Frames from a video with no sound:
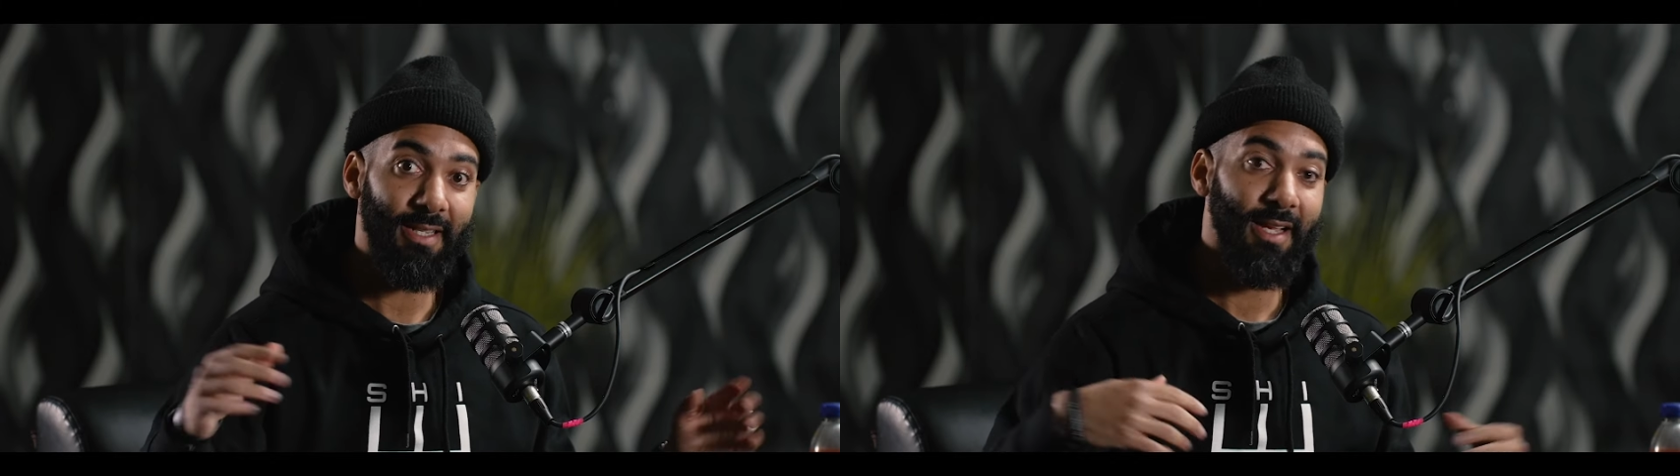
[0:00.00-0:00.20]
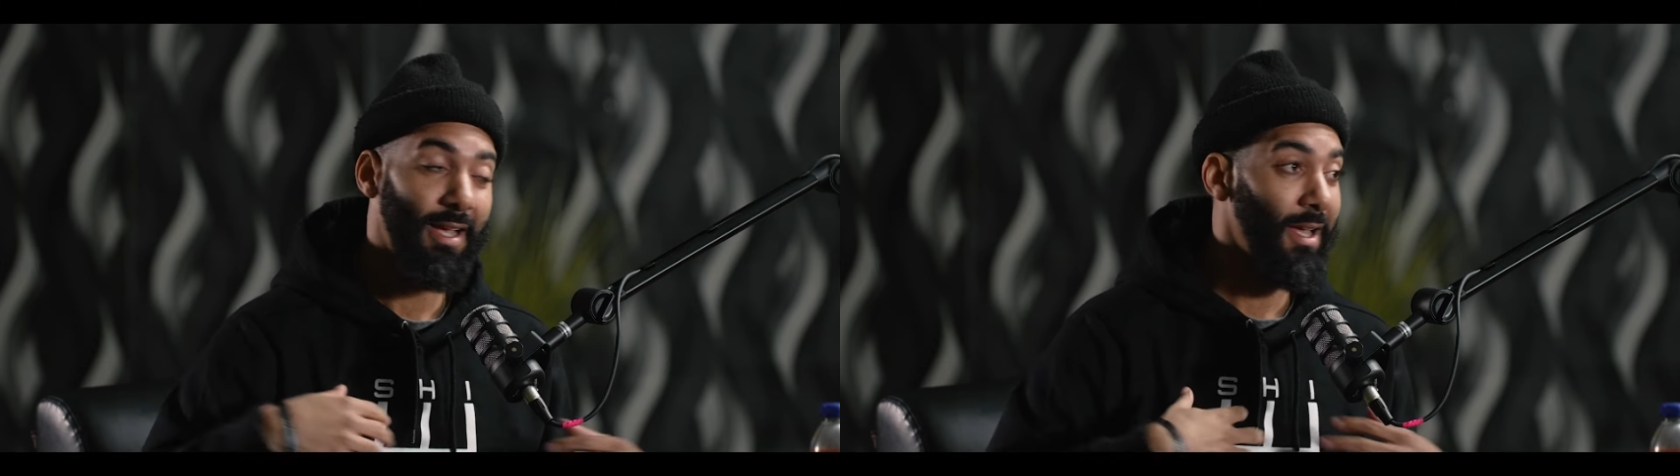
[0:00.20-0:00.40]

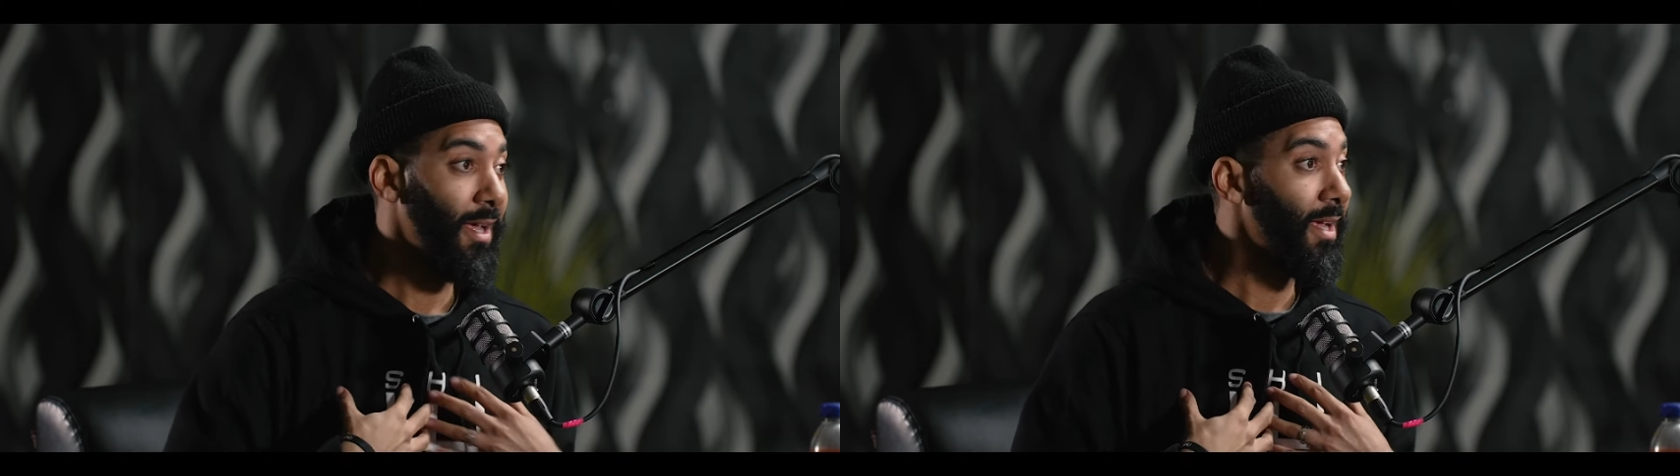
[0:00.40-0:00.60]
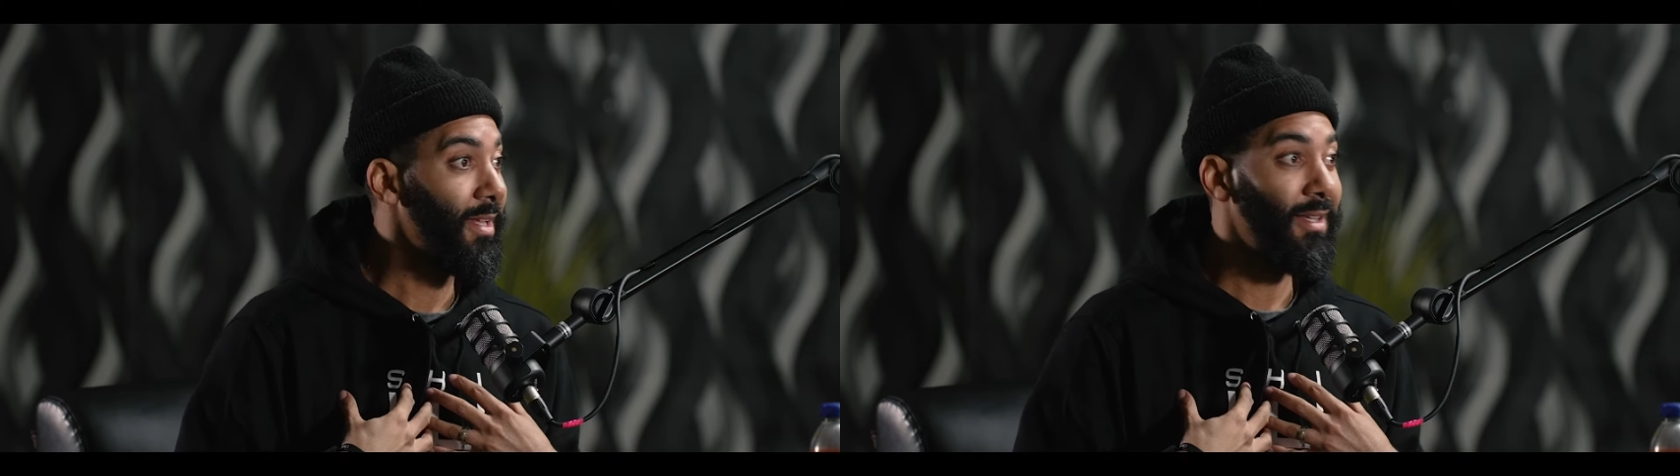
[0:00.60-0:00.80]
out
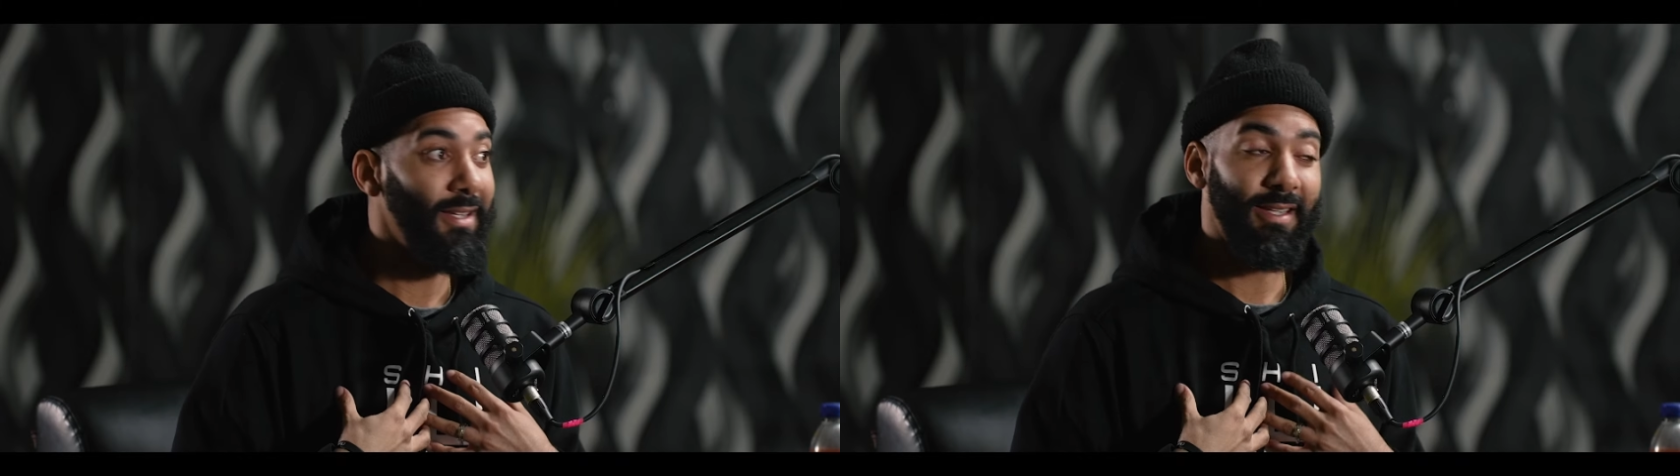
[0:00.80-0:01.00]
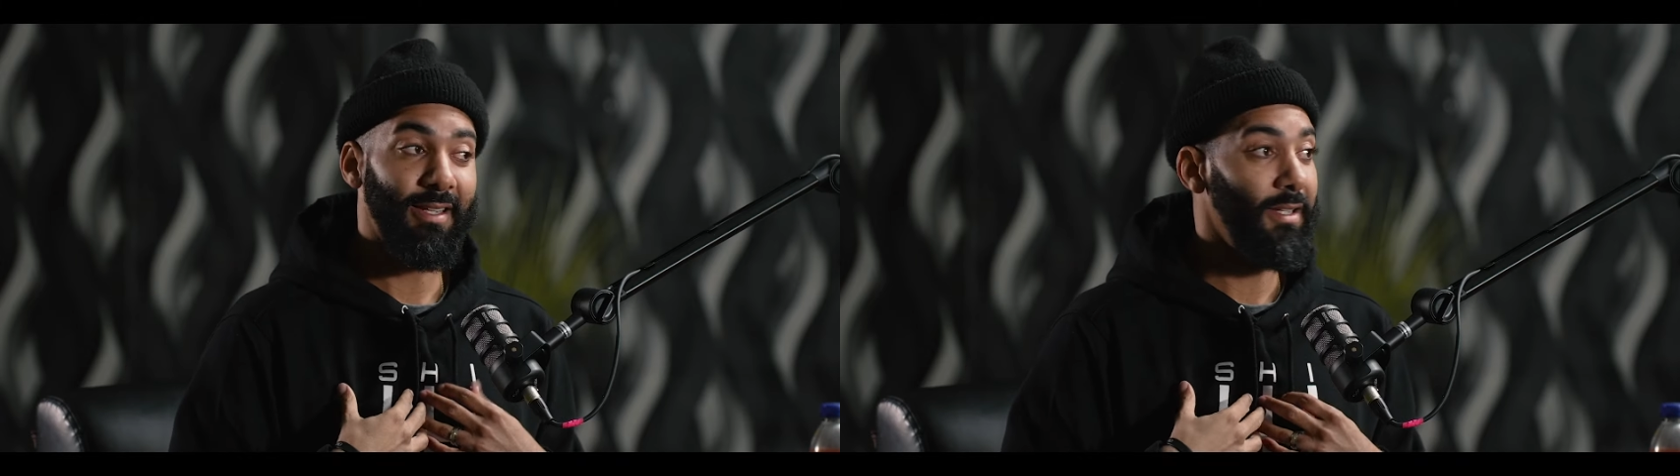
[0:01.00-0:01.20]
loud
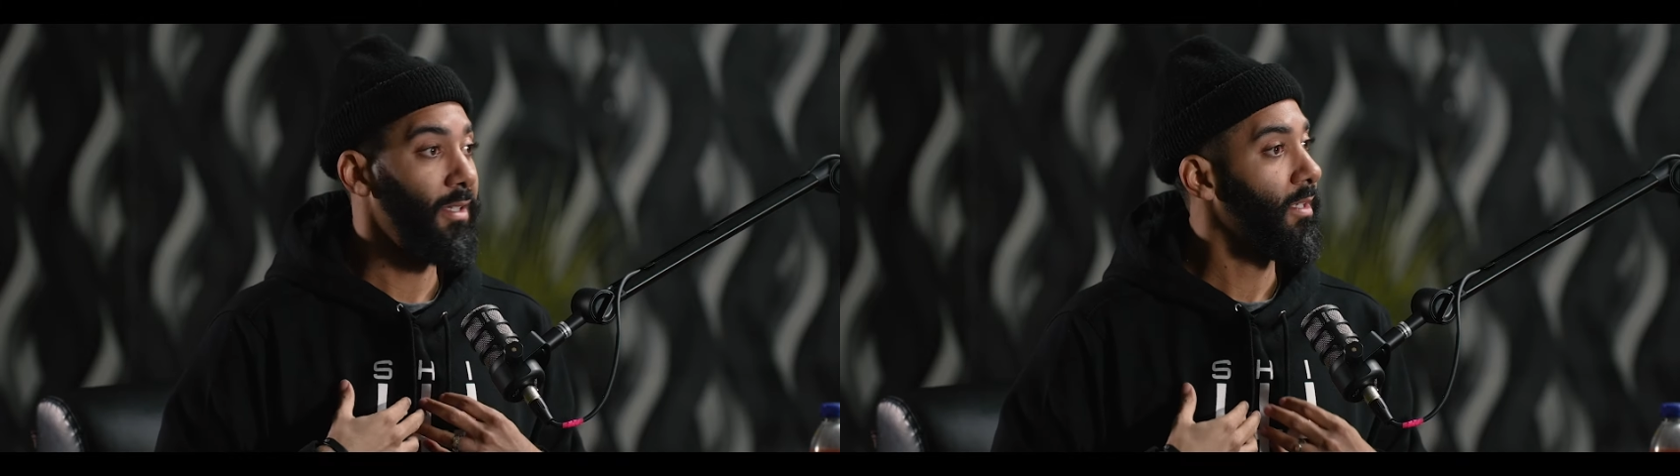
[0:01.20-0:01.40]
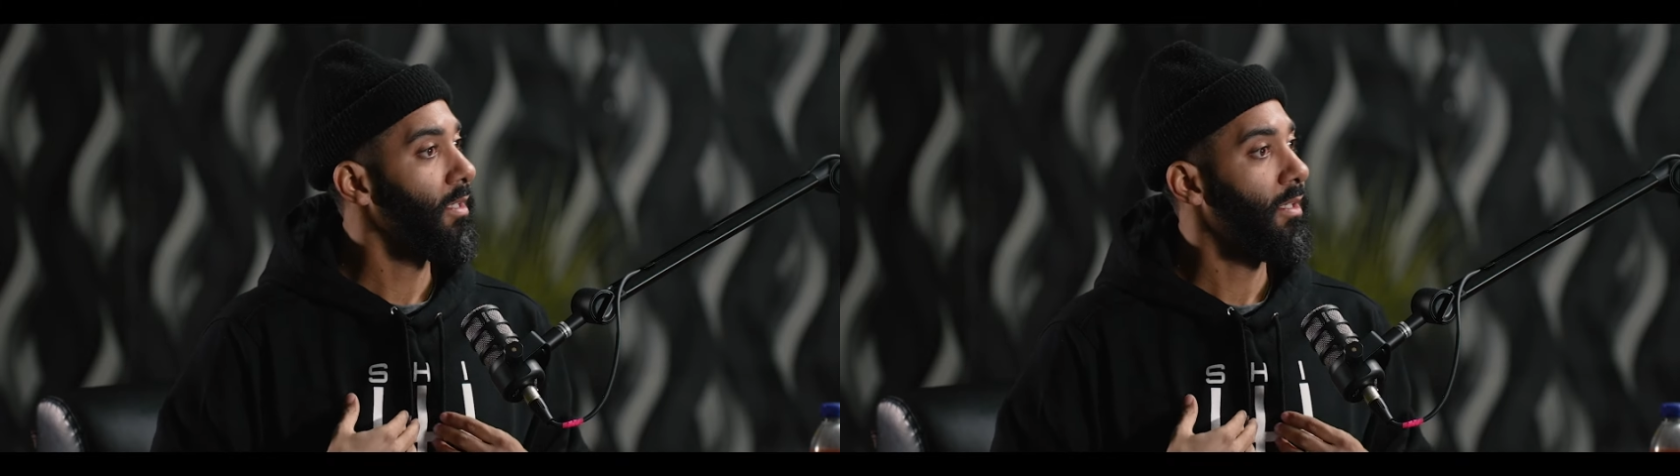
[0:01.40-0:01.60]
worshipers is what
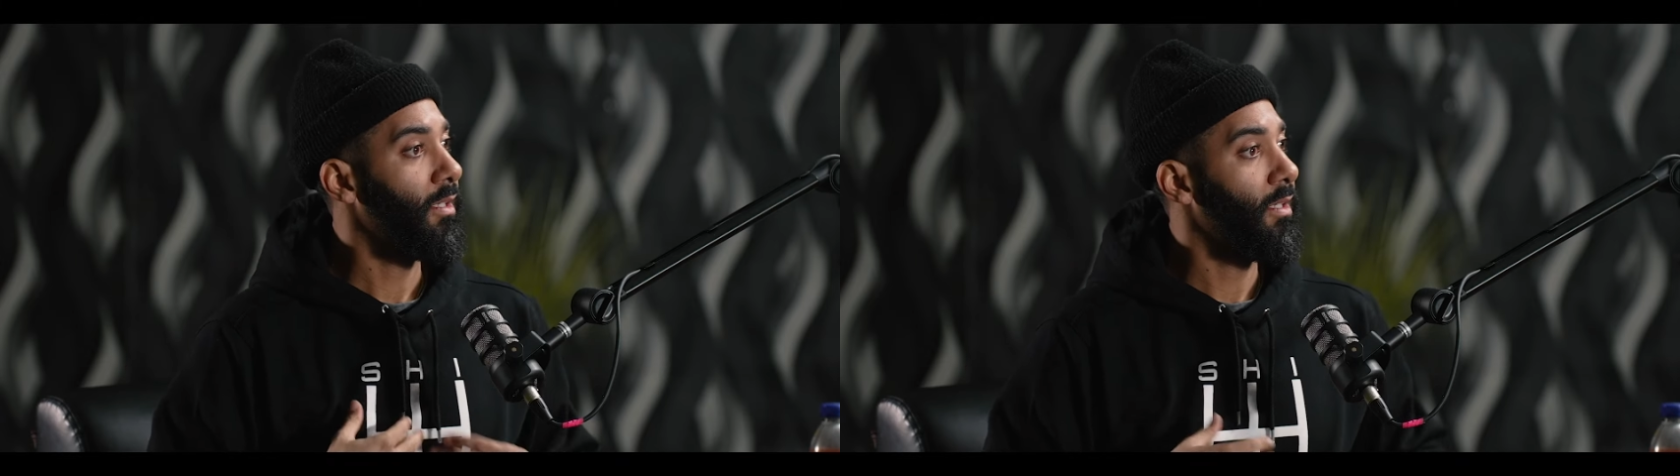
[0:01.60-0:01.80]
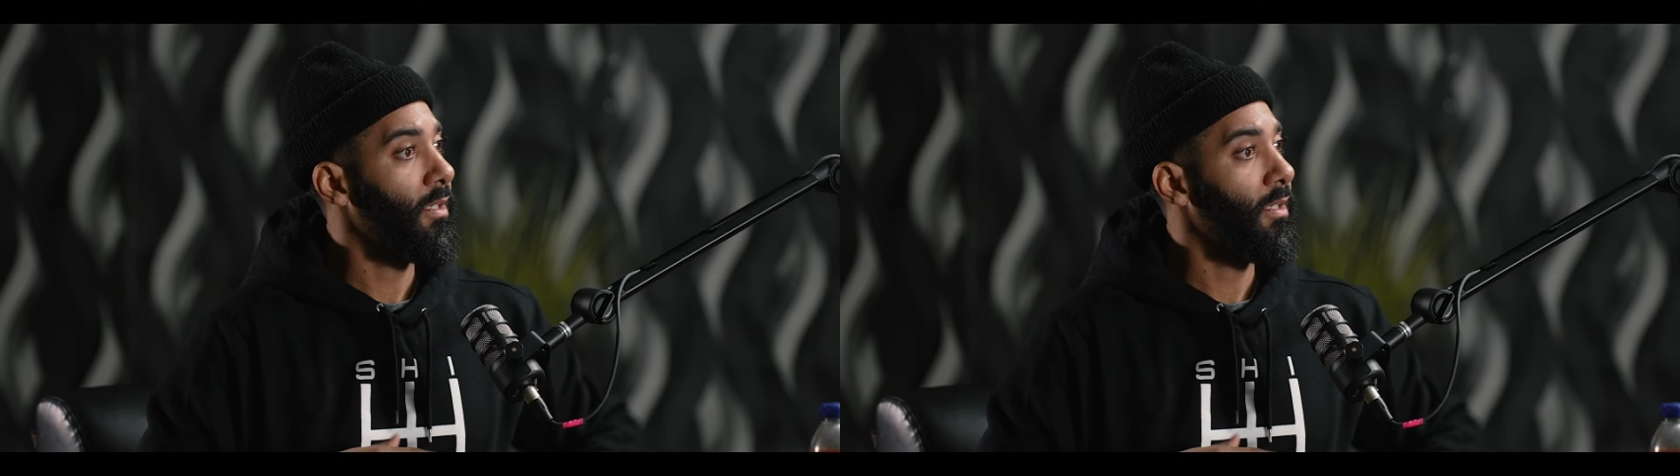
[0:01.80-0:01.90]
I call them.